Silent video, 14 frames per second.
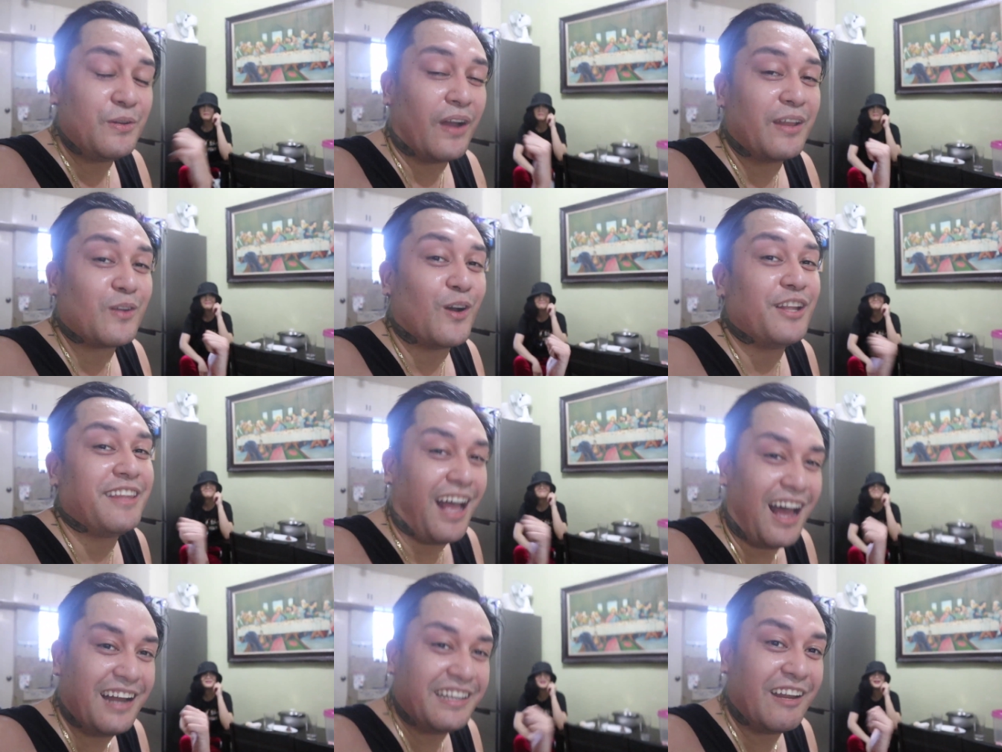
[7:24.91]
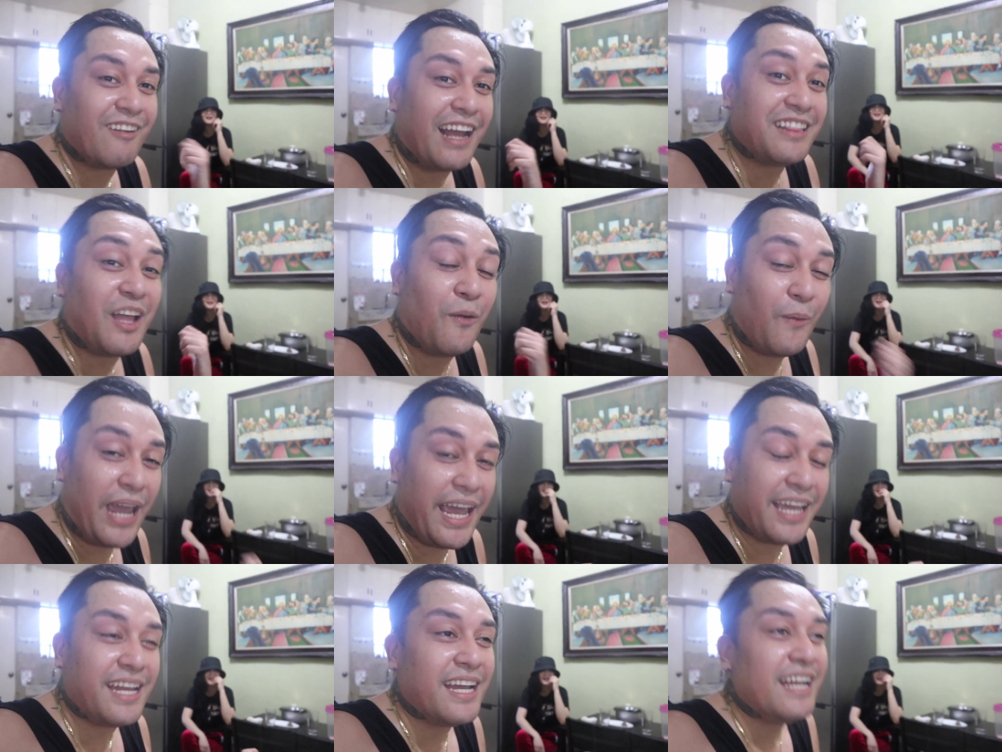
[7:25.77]
You can contact Honey right
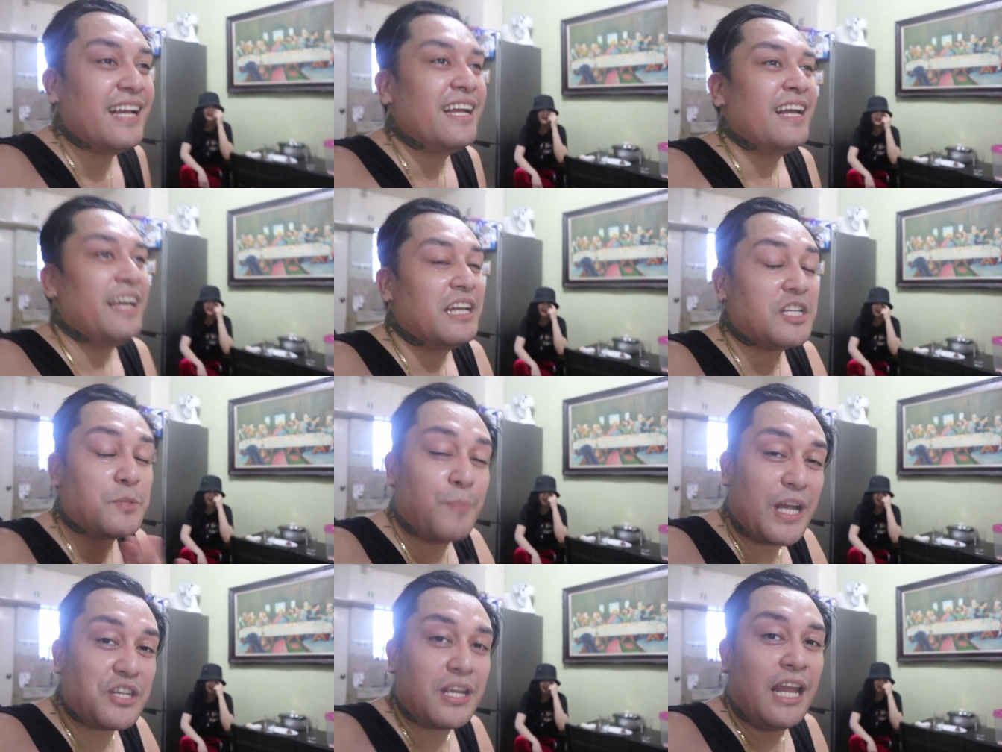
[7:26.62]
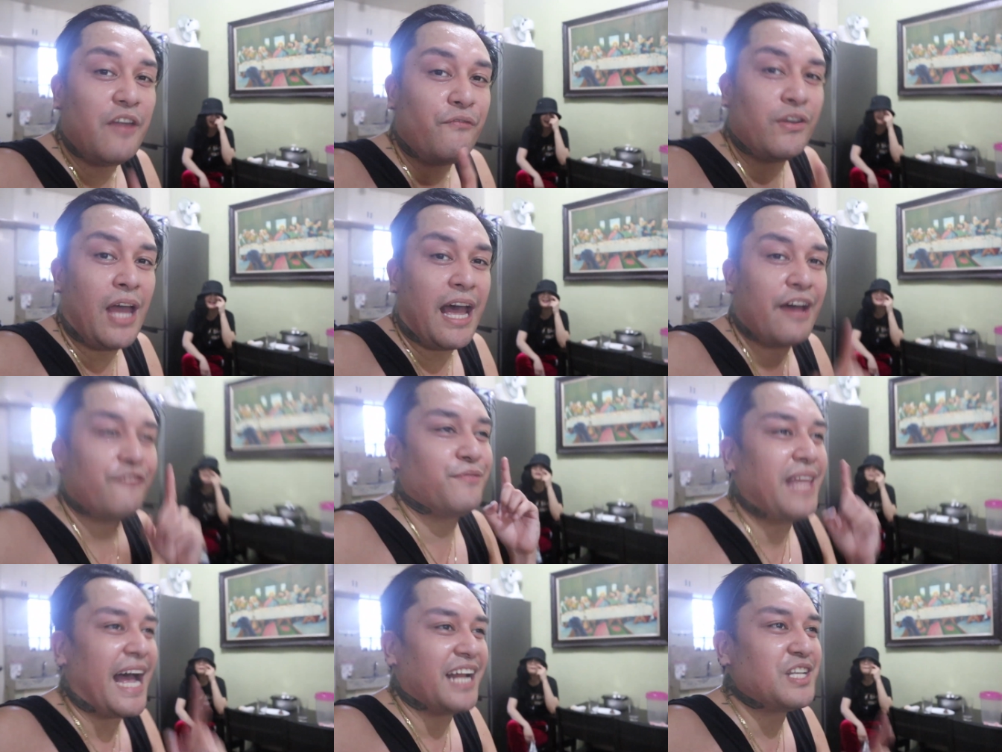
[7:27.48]
away, especially if you
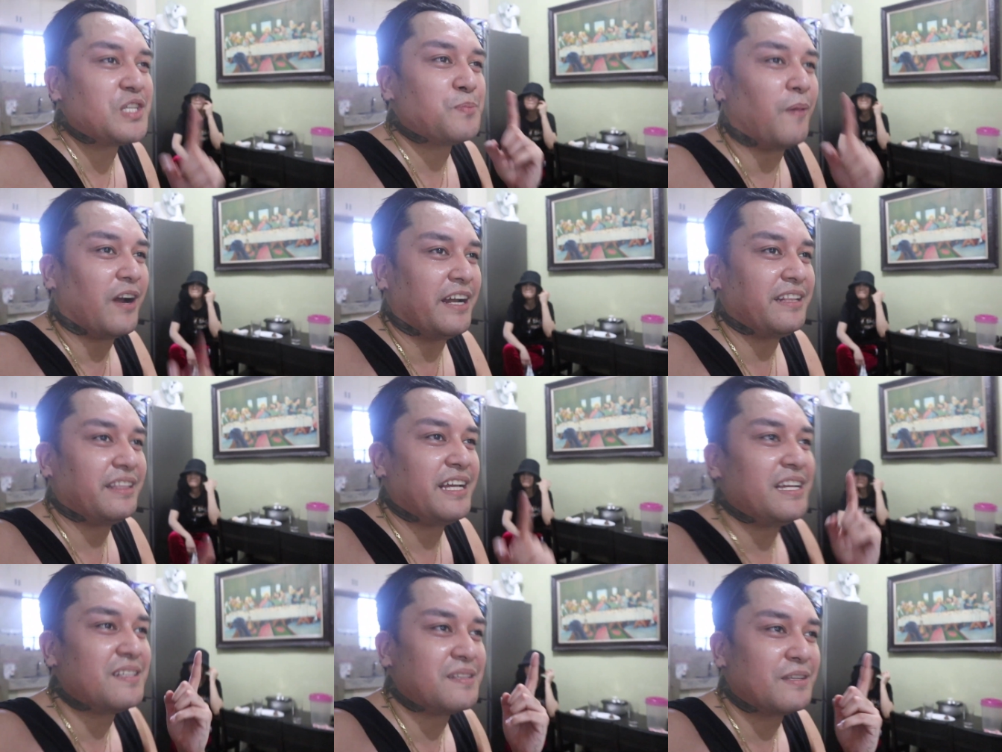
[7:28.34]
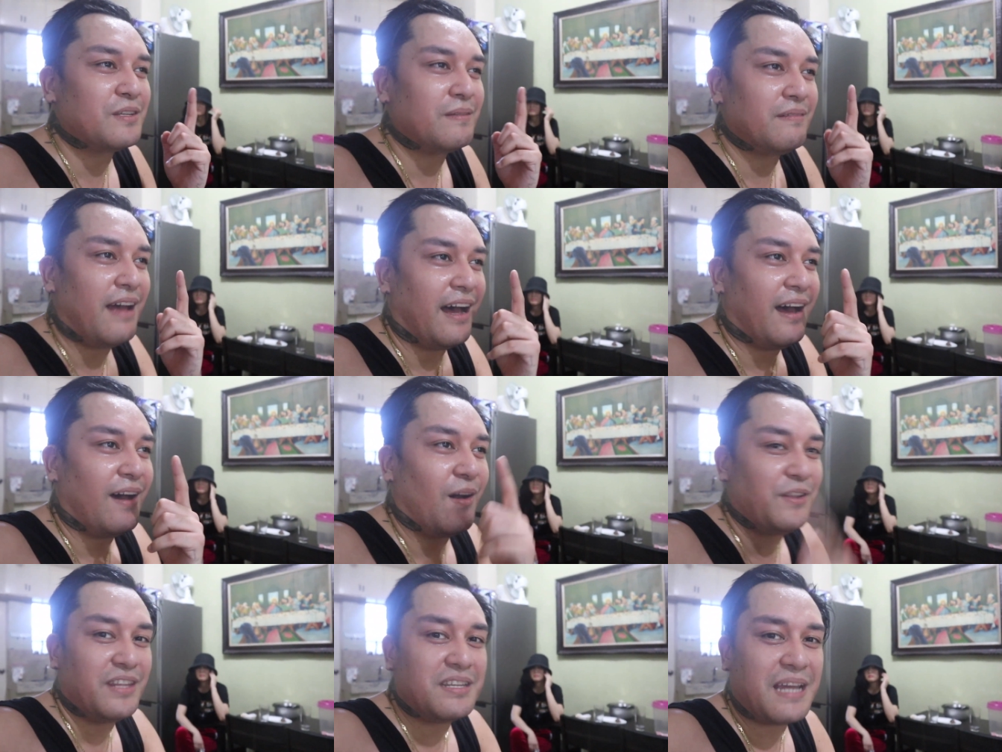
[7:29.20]
have dance parties
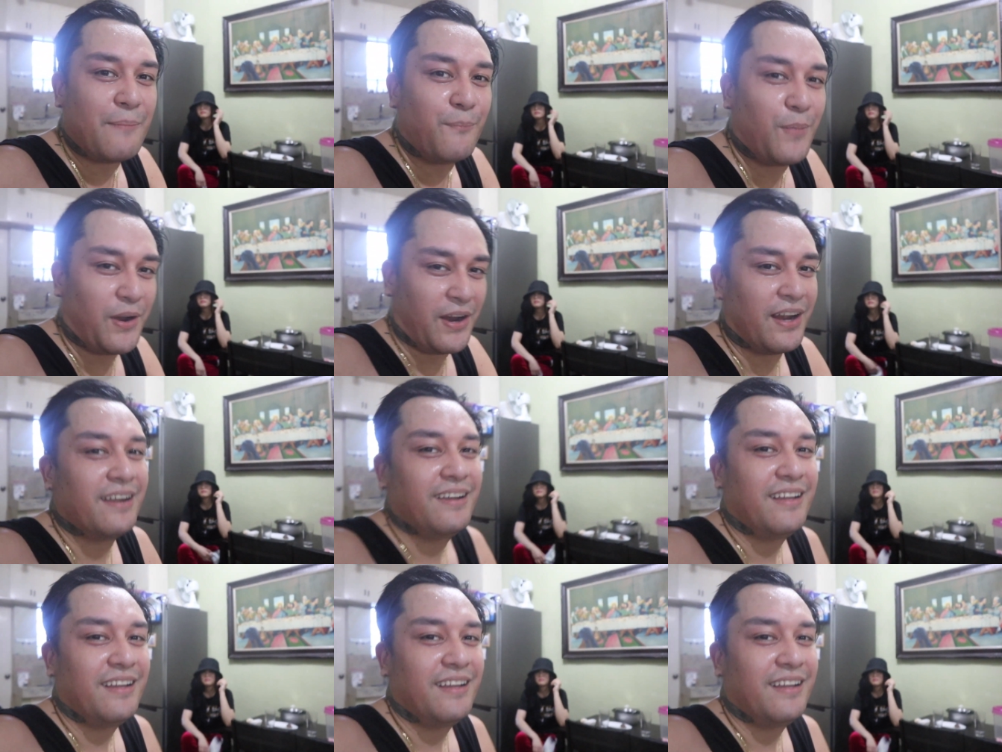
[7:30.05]
on December.